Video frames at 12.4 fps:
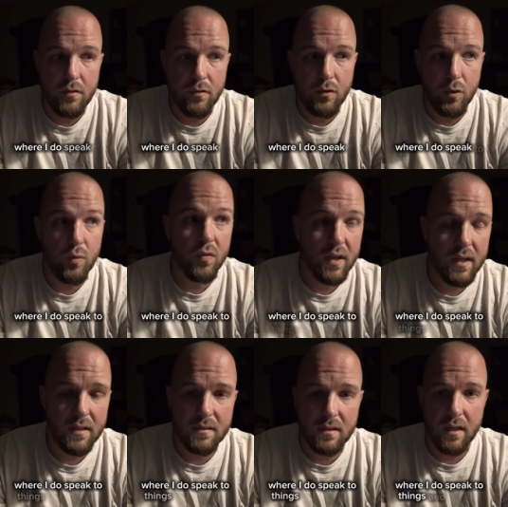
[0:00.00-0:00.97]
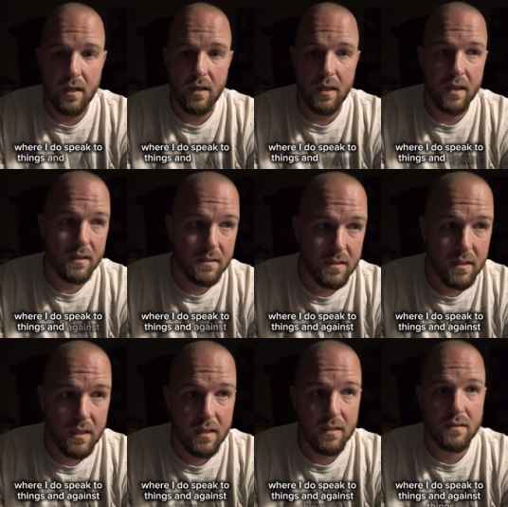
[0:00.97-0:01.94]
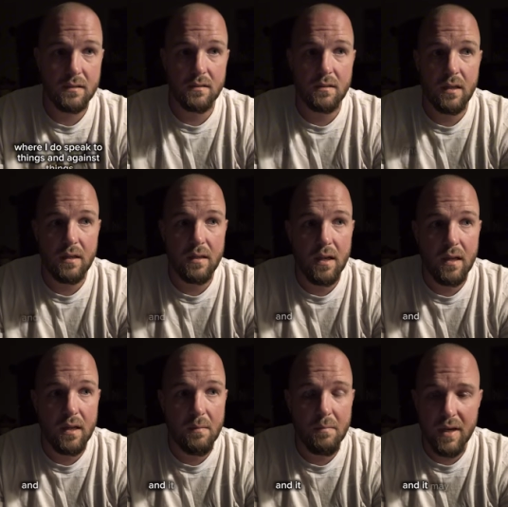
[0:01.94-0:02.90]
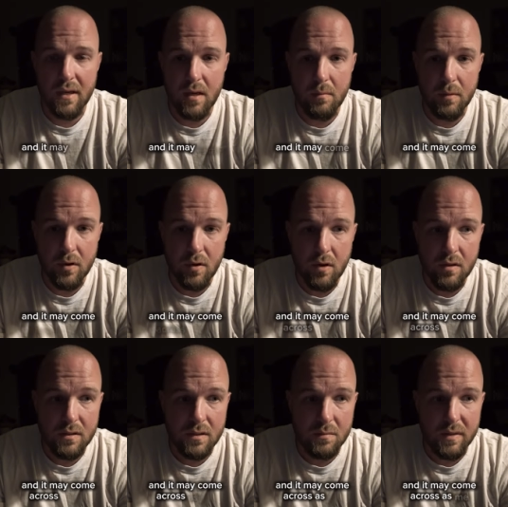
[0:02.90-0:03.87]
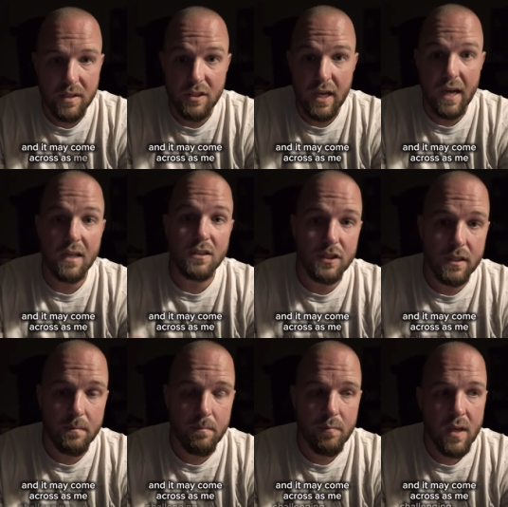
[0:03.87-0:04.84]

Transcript: to things and against things and, and, and it may come across as me challenging